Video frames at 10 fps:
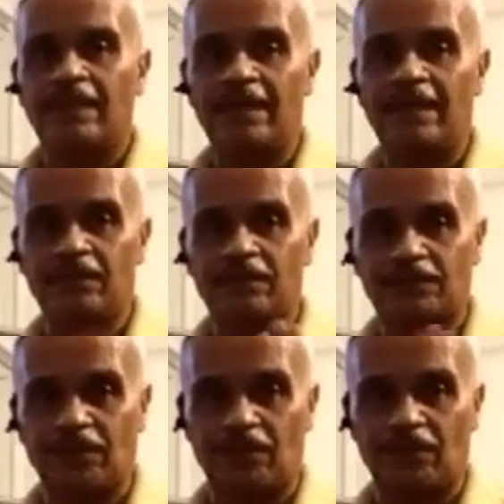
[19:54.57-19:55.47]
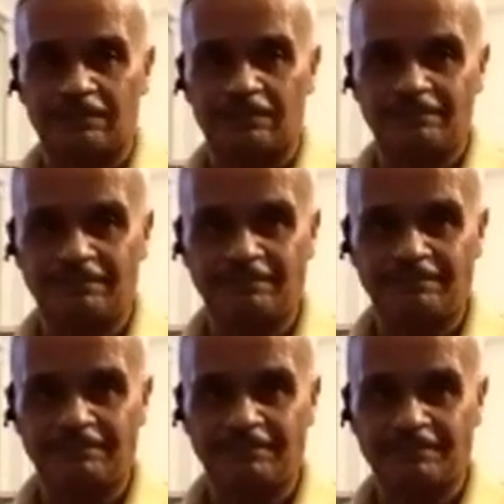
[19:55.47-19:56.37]
heel toe,
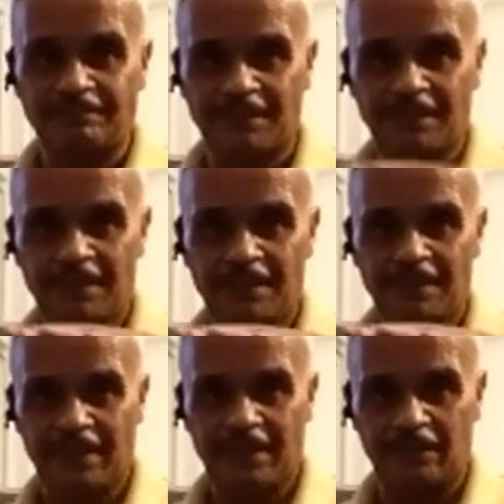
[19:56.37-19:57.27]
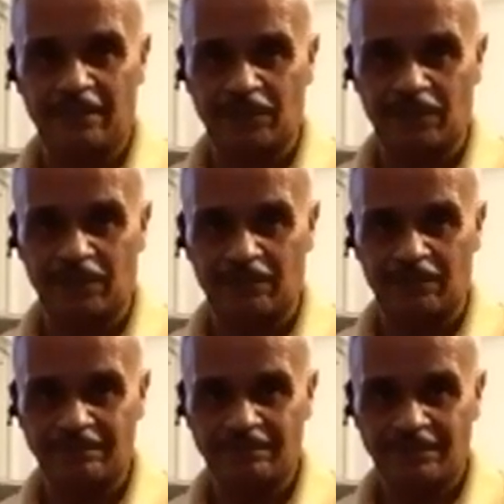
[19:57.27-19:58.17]
heel toe.
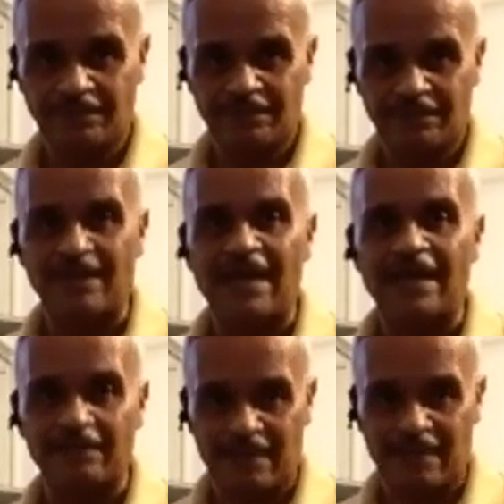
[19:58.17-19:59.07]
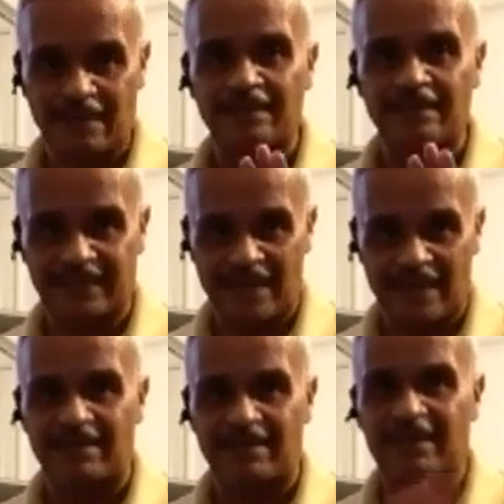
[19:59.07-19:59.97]
Right, like that,
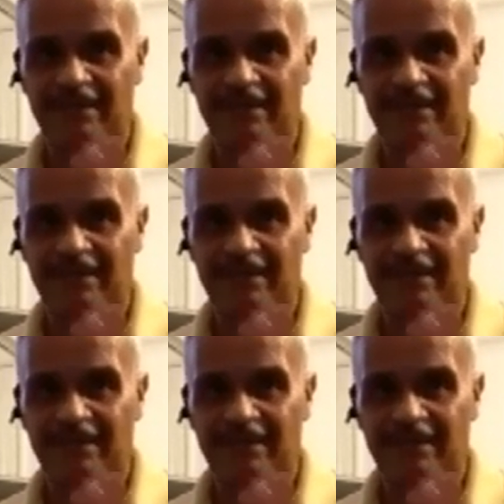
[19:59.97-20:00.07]
right.